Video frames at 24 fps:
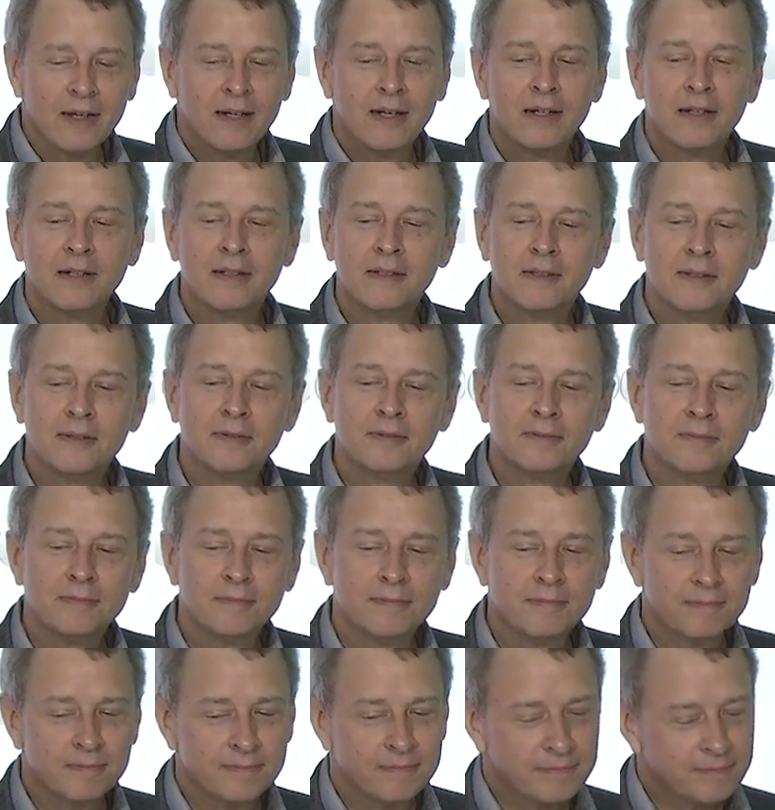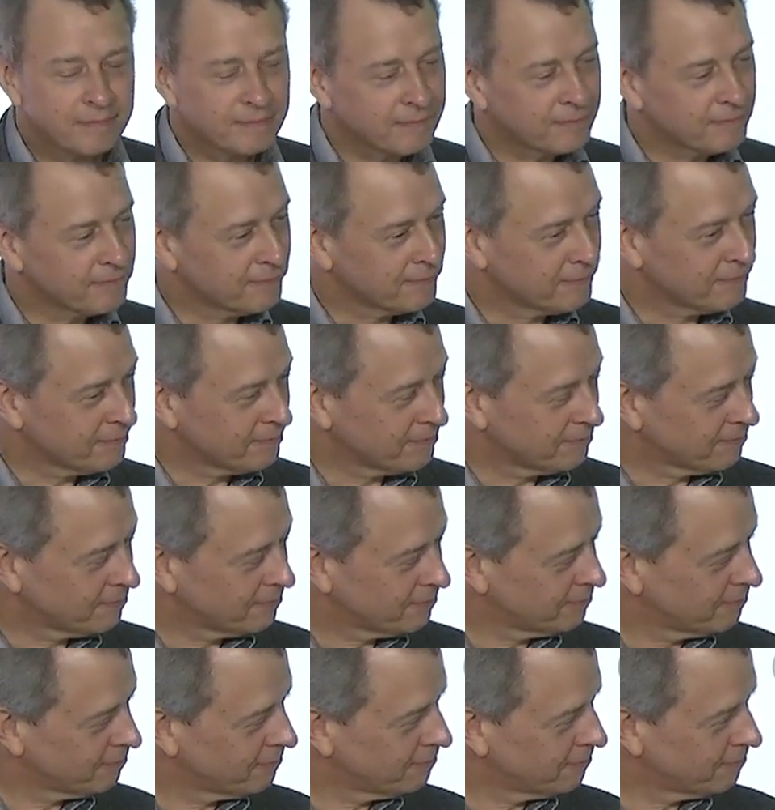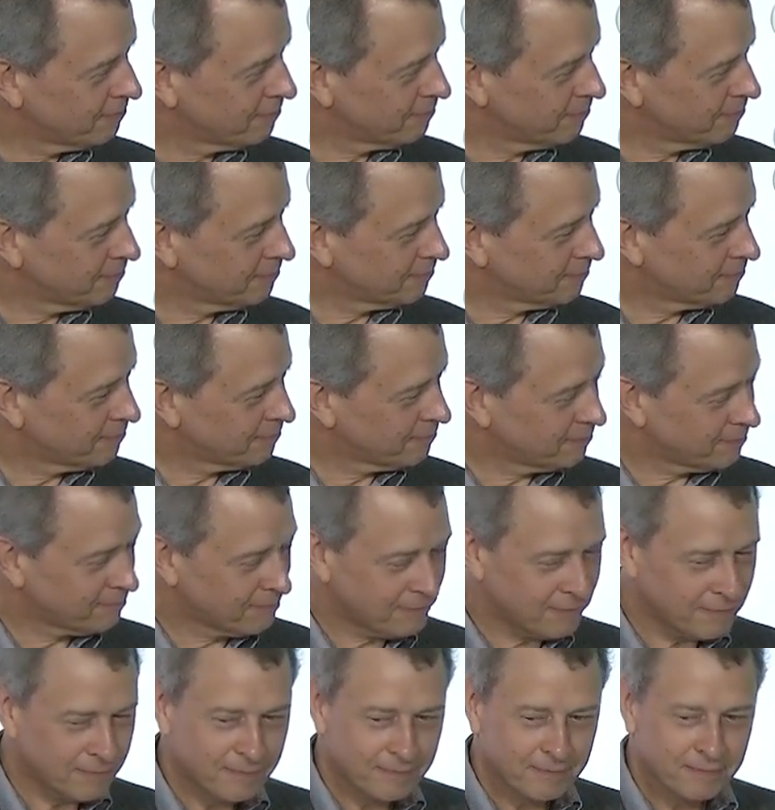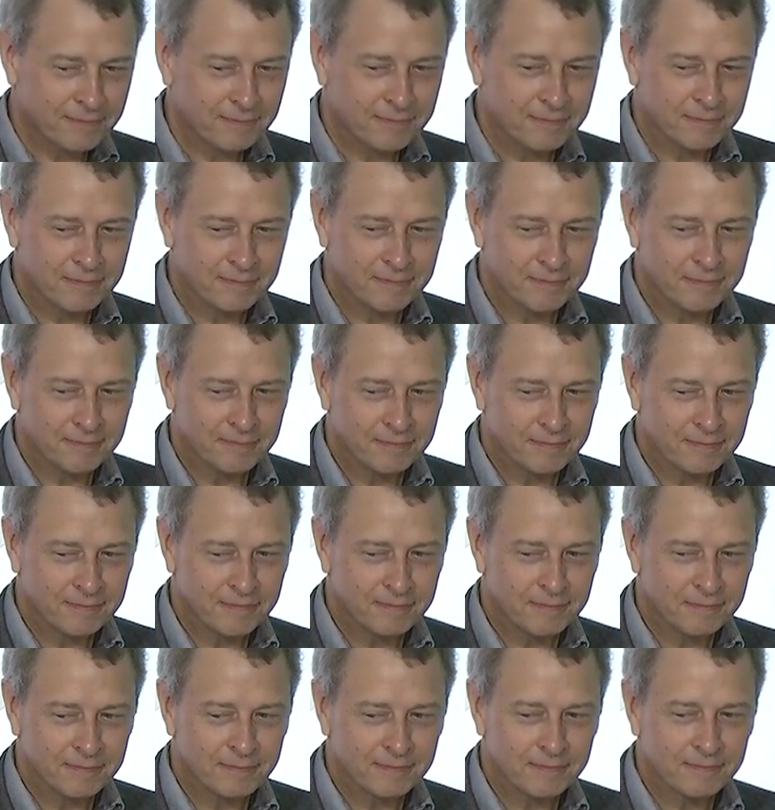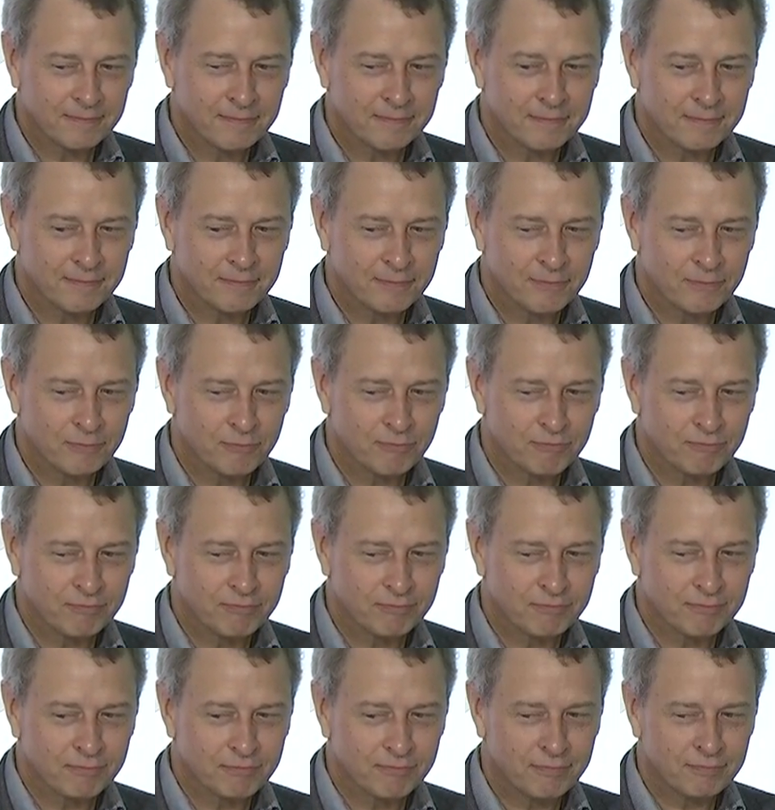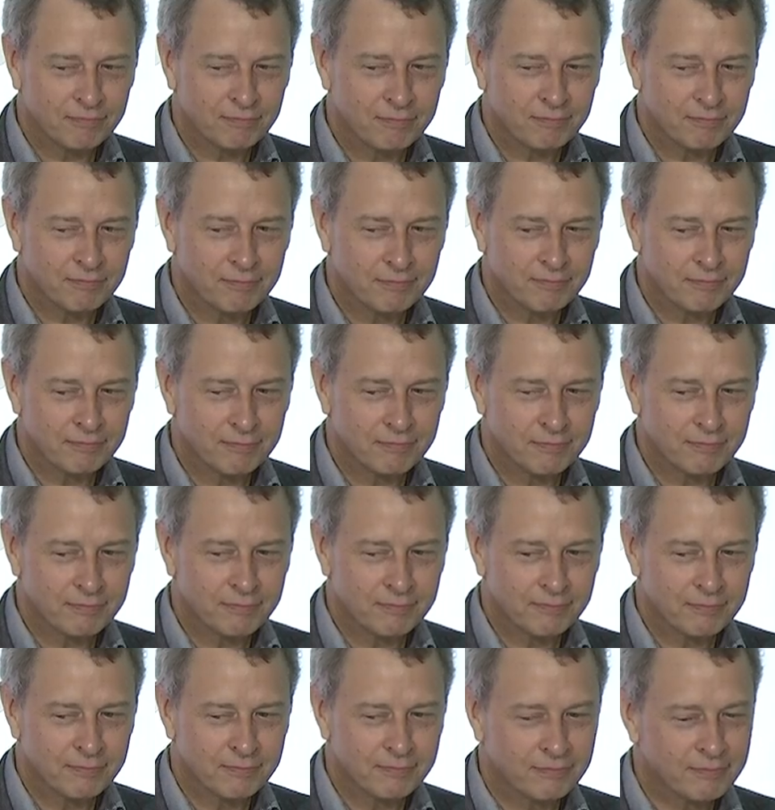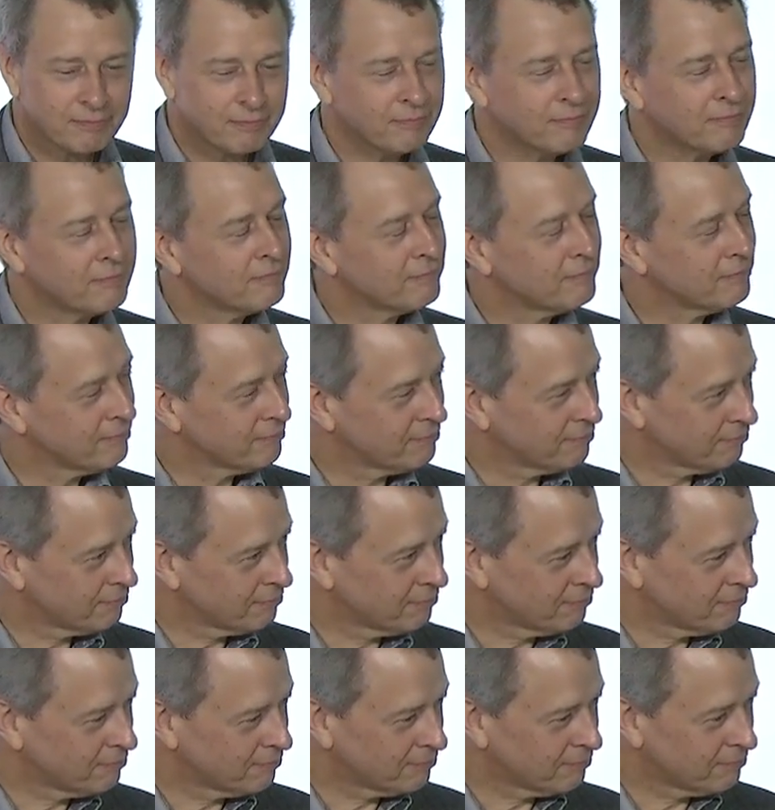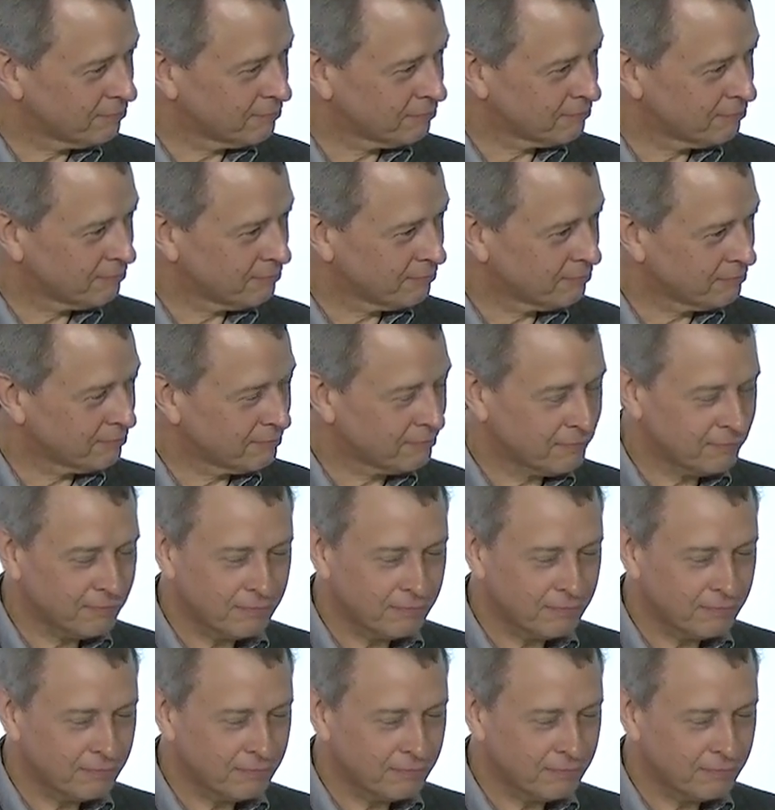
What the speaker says: No words are spoken by the person on screen.